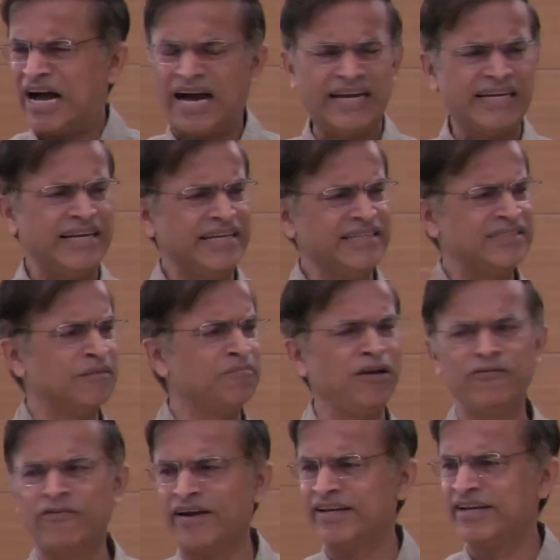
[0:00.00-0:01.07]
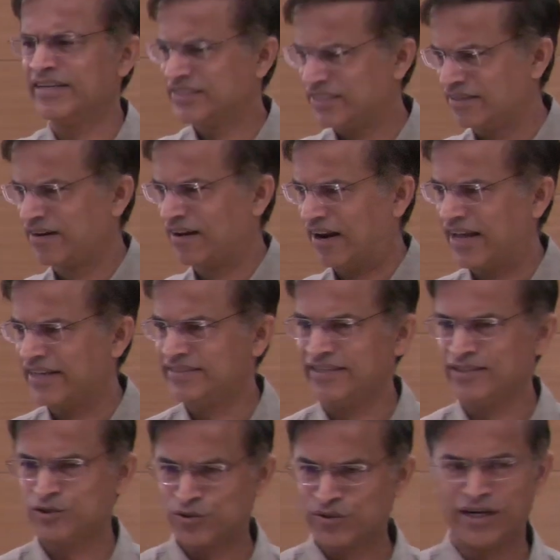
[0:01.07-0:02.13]
highly simplifying and
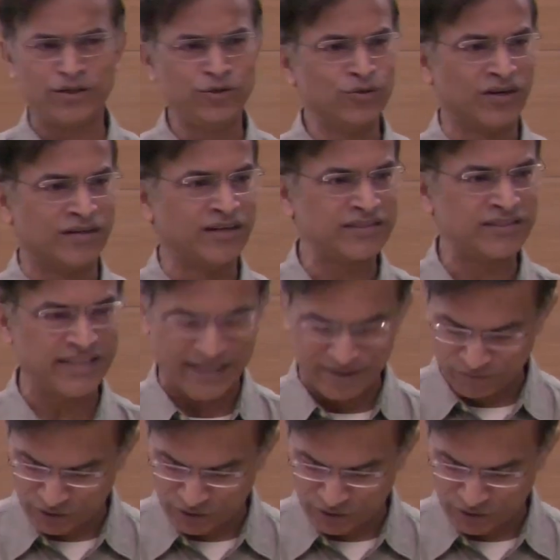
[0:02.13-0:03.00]
generalizing so that you understand